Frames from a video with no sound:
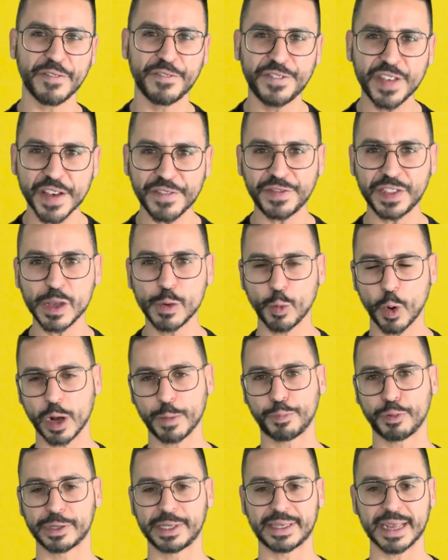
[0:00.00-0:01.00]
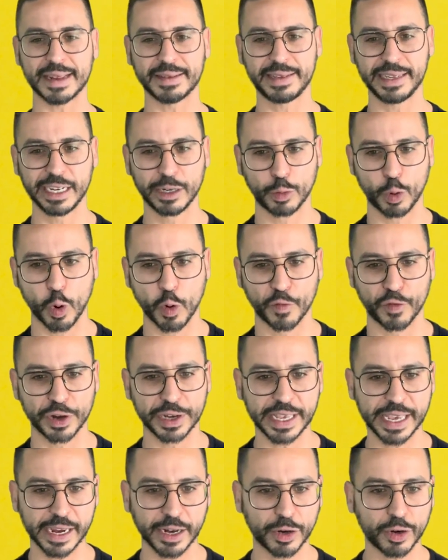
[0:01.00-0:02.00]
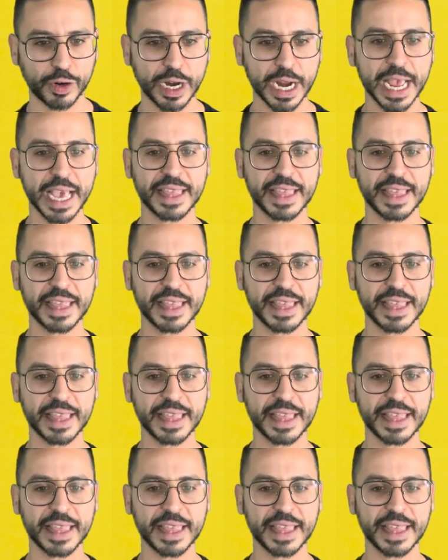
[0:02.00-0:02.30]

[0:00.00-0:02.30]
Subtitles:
51% year over year